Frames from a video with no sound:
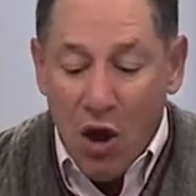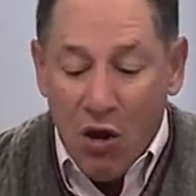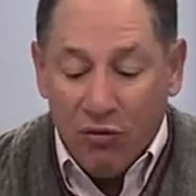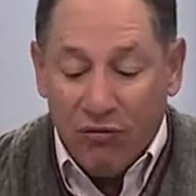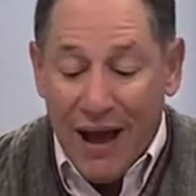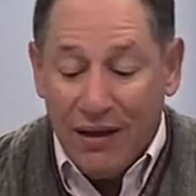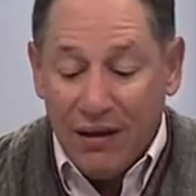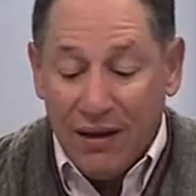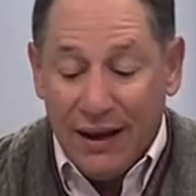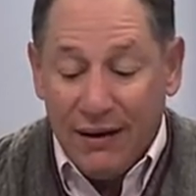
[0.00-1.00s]
rather
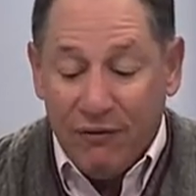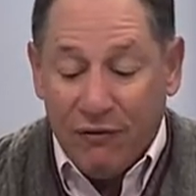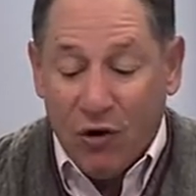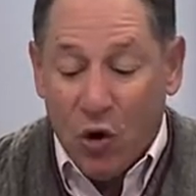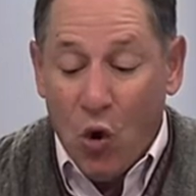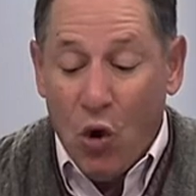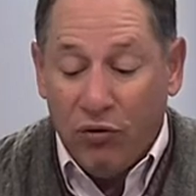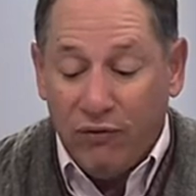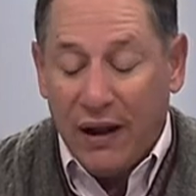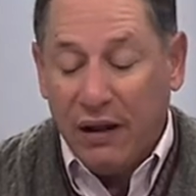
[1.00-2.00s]
than for
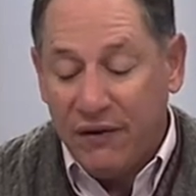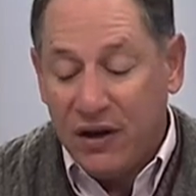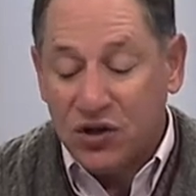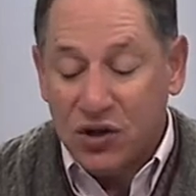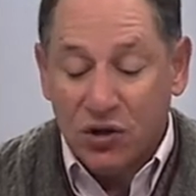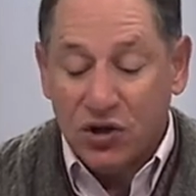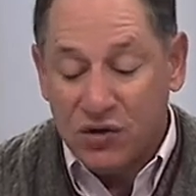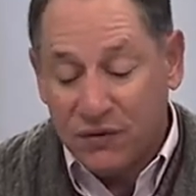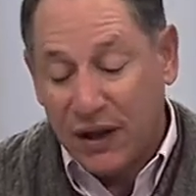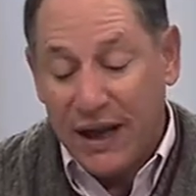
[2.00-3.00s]
all relevant
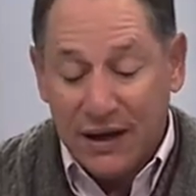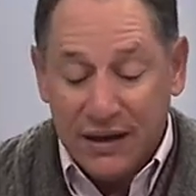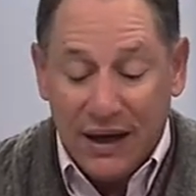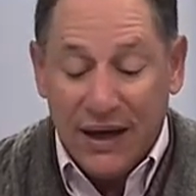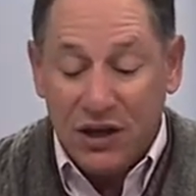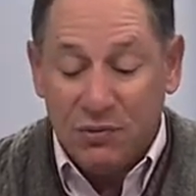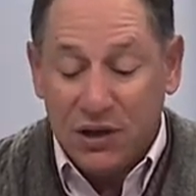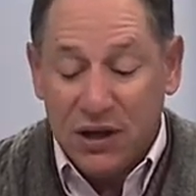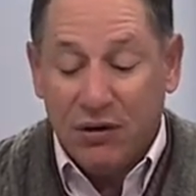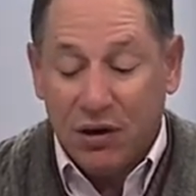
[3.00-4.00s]
assertions related to each
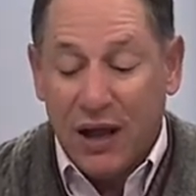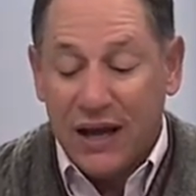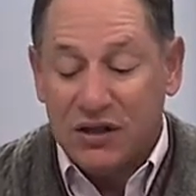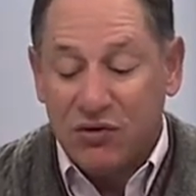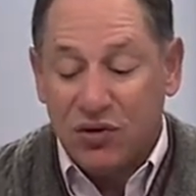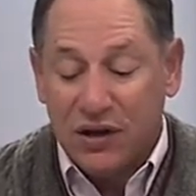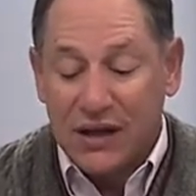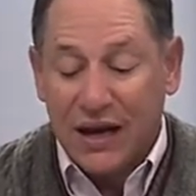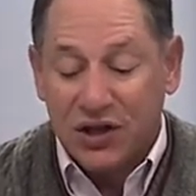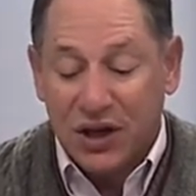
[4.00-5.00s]
material class of
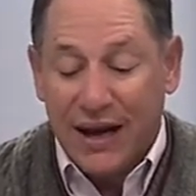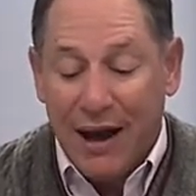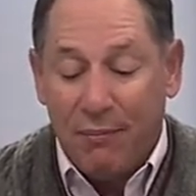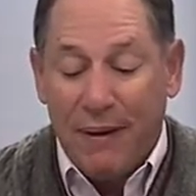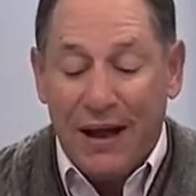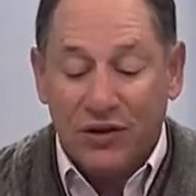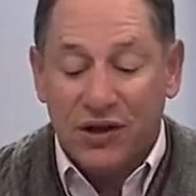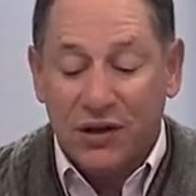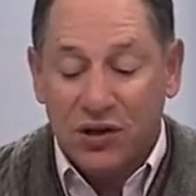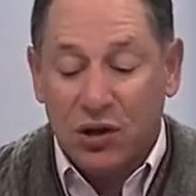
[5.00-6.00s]
transaction, account balance,
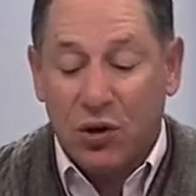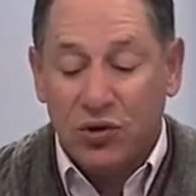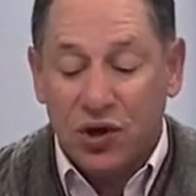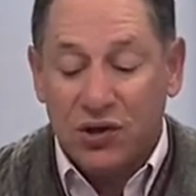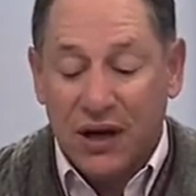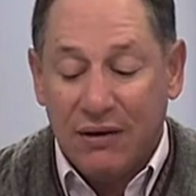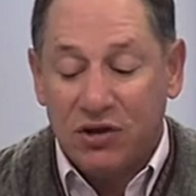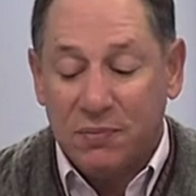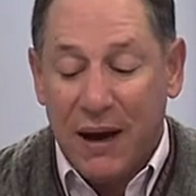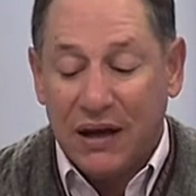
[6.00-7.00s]
and disclosures,
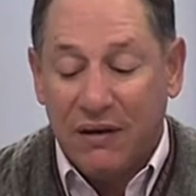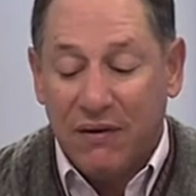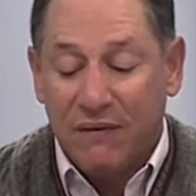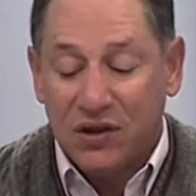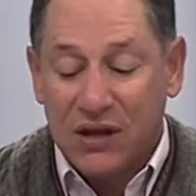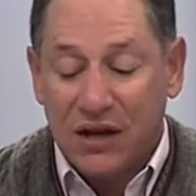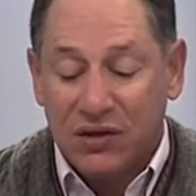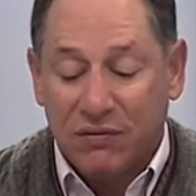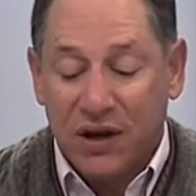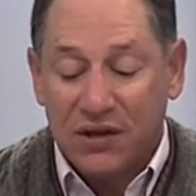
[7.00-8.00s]
irrespective of
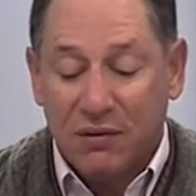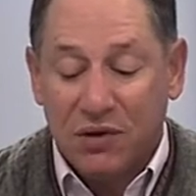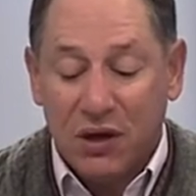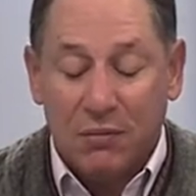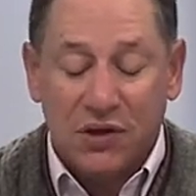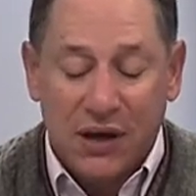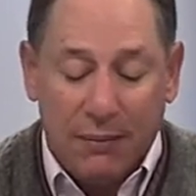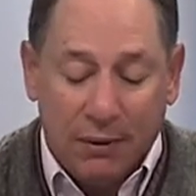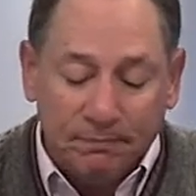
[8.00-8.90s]
assessed risk of material misstatement.